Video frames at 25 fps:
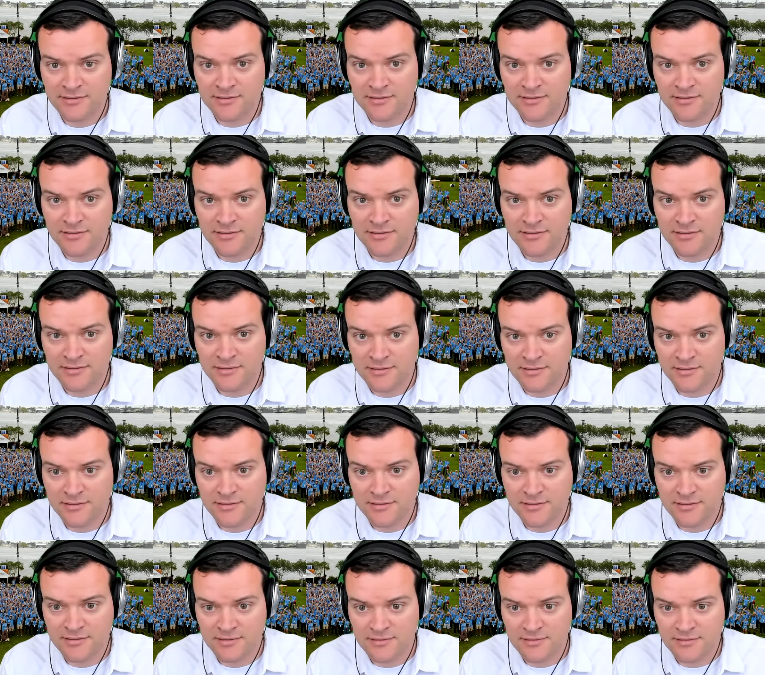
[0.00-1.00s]

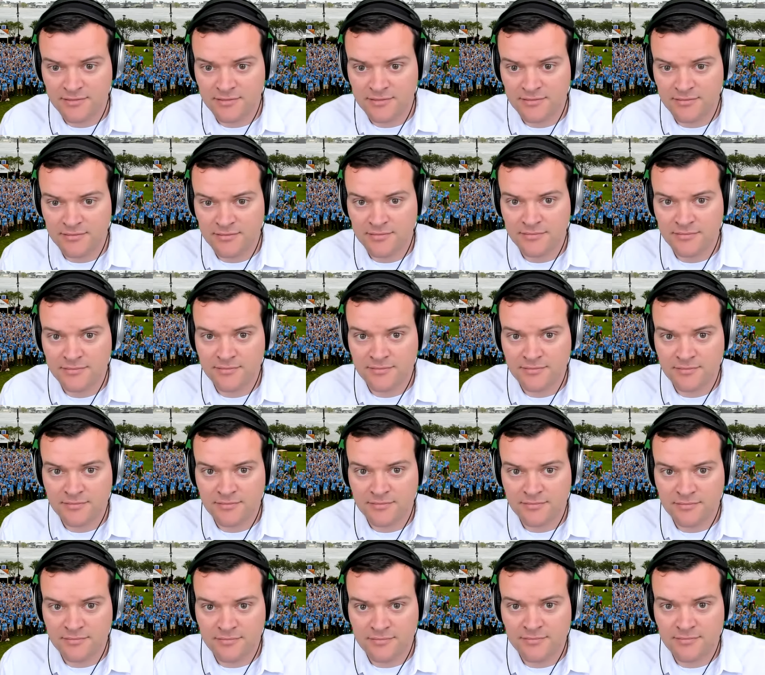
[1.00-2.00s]

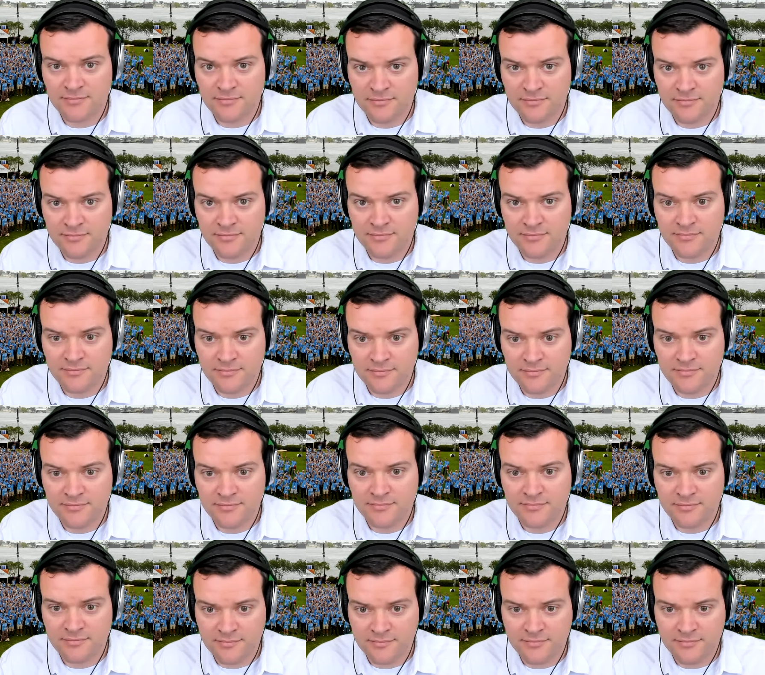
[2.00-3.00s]

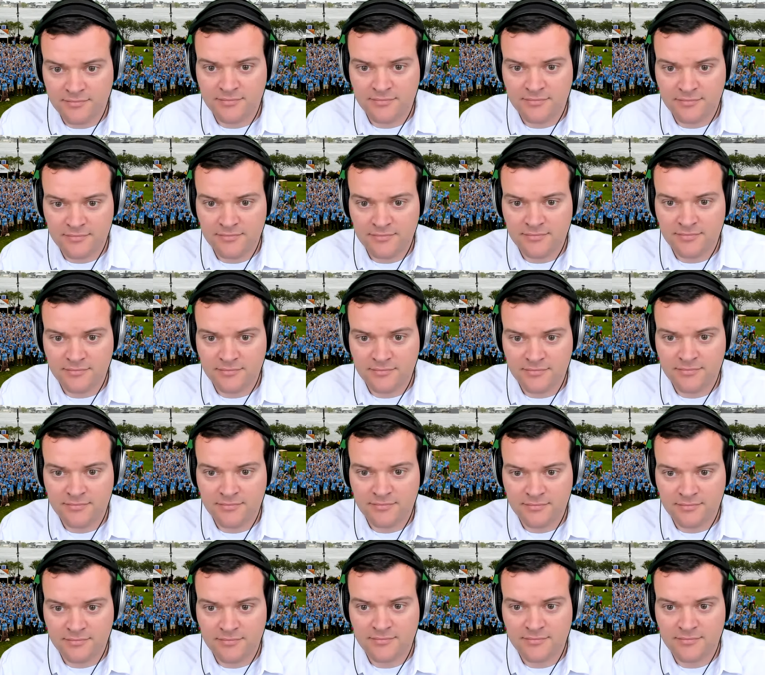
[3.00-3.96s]
(silence)